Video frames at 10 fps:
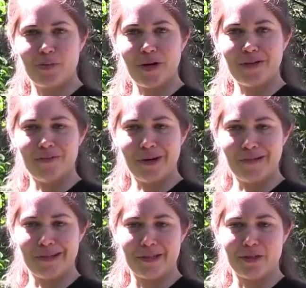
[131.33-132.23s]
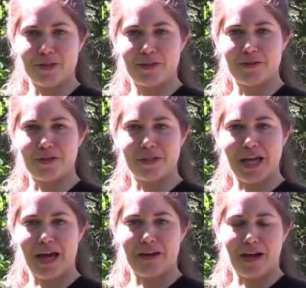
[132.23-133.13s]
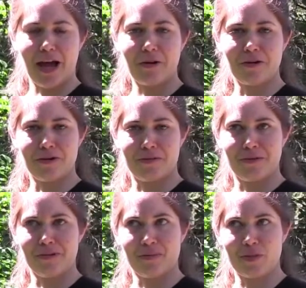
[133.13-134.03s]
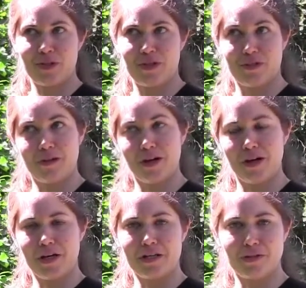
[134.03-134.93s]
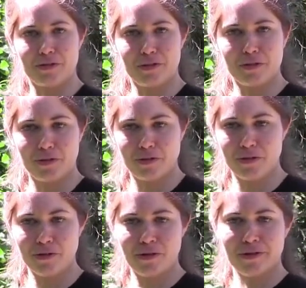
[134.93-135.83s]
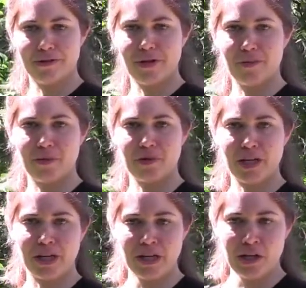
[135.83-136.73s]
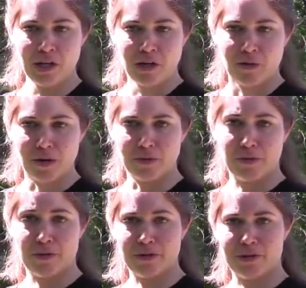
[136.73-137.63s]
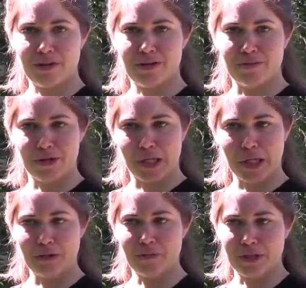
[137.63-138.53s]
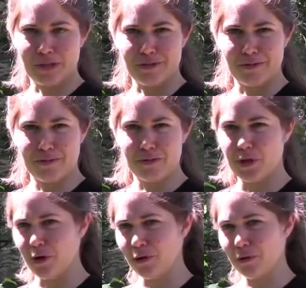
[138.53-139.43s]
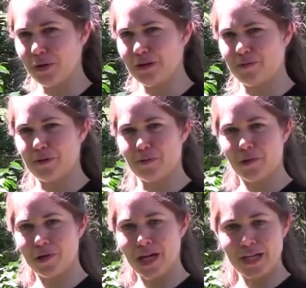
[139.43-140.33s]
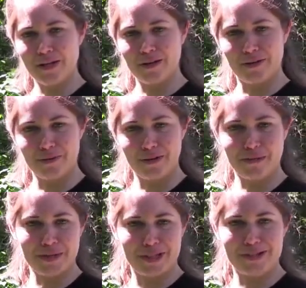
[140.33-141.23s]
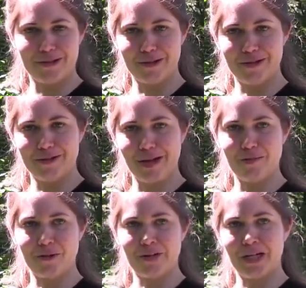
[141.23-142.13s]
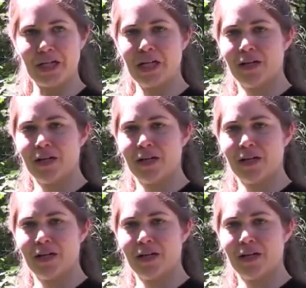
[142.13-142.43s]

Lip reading: part of my research looked at how earthworms are introduced to northern Alberta. When we first started working, we didn't know if there were any earthworms in northern Alberta,